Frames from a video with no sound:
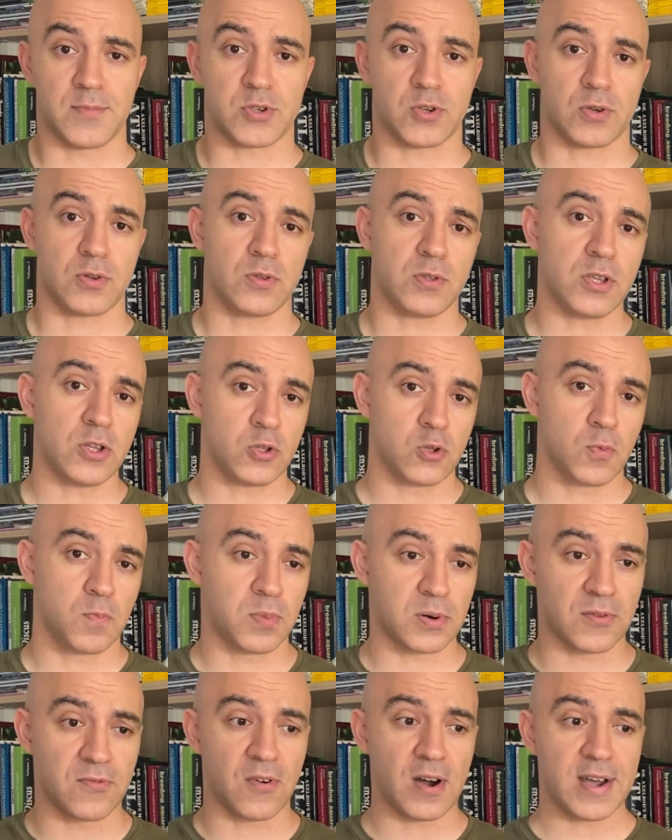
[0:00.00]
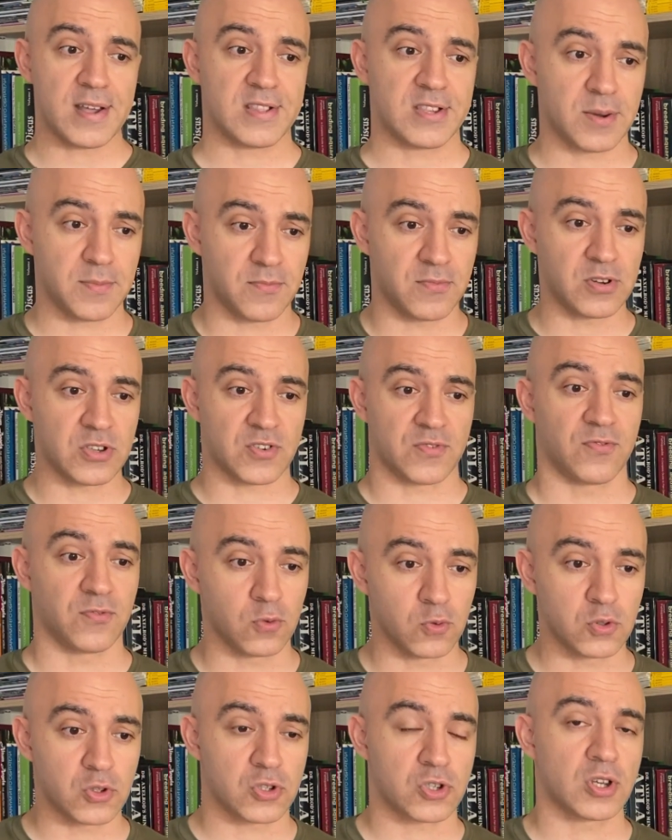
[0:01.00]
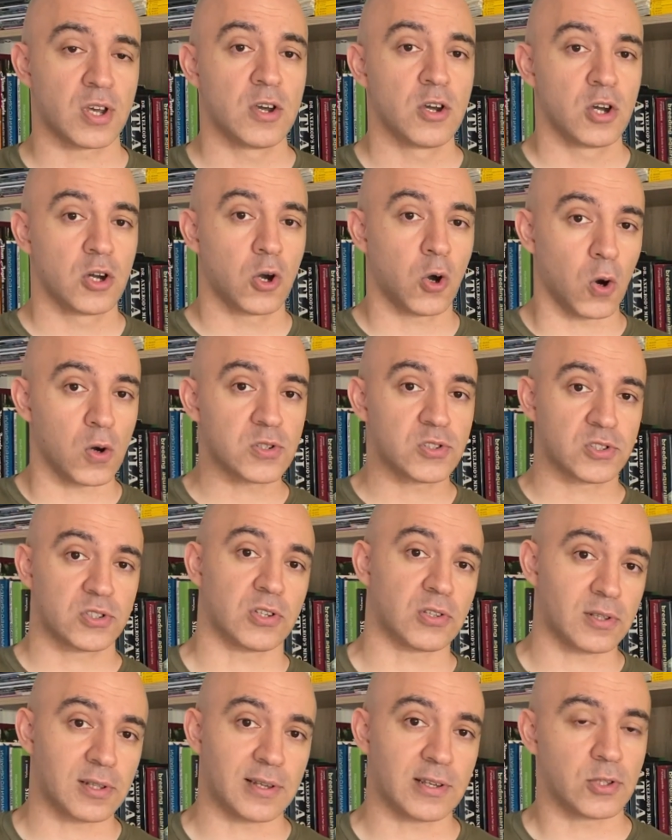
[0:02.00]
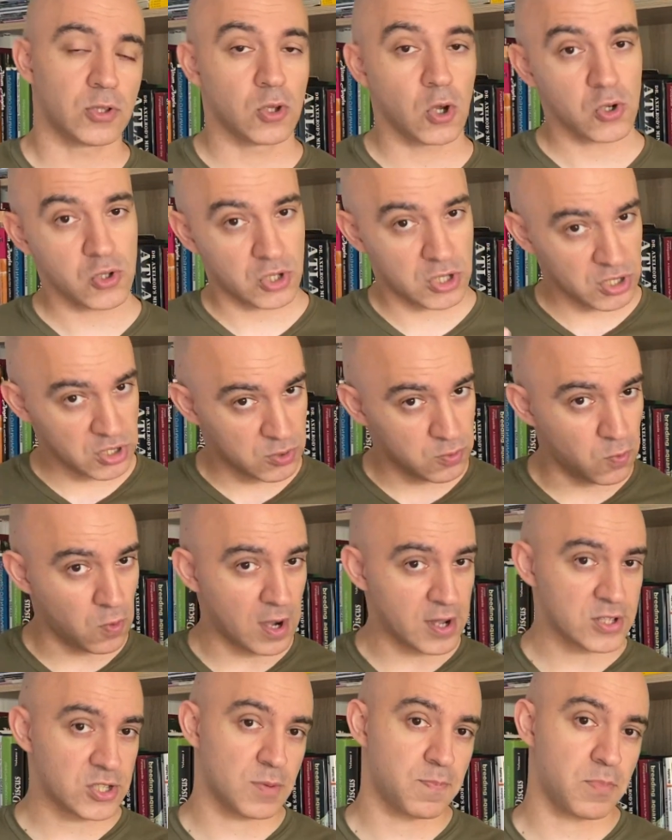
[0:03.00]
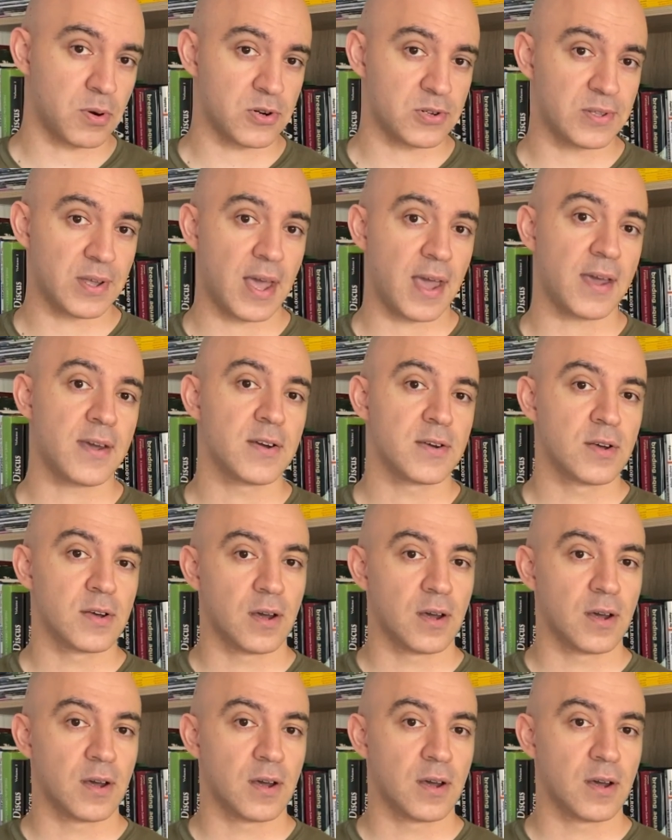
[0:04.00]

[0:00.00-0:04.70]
So you need to provide them with foods constantly, not just once per day.